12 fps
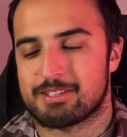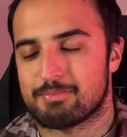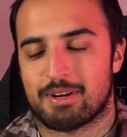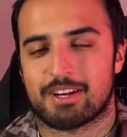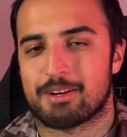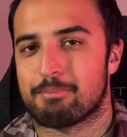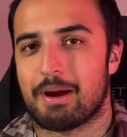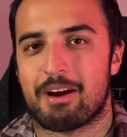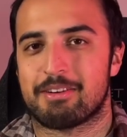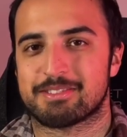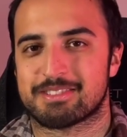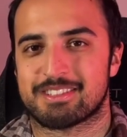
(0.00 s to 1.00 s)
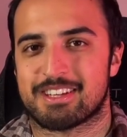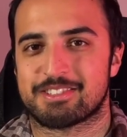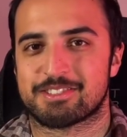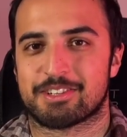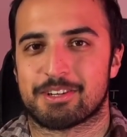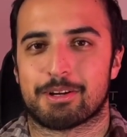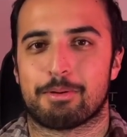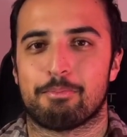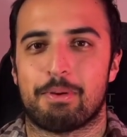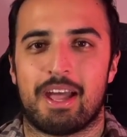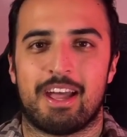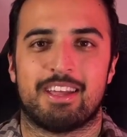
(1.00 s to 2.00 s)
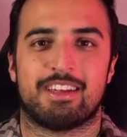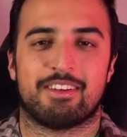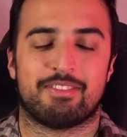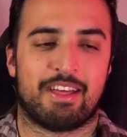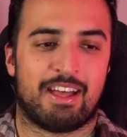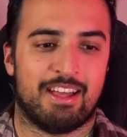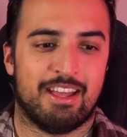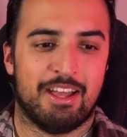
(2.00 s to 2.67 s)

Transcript: my comparison, I just got to compare here that